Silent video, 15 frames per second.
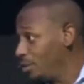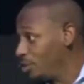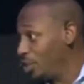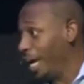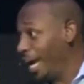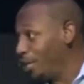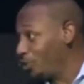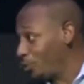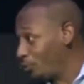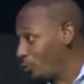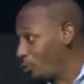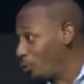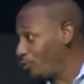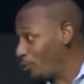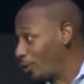She ate the
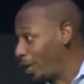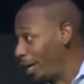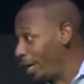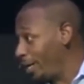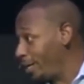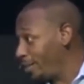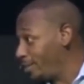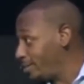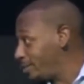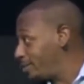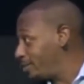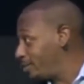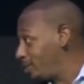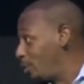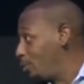fruit of her
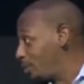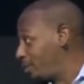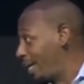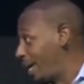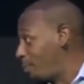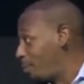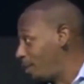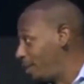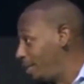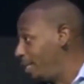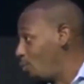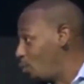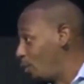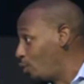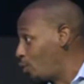hands. She was happy and
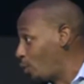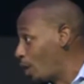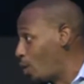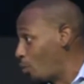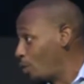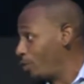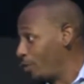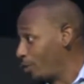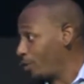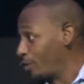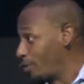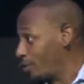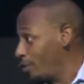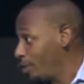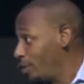it went well with her.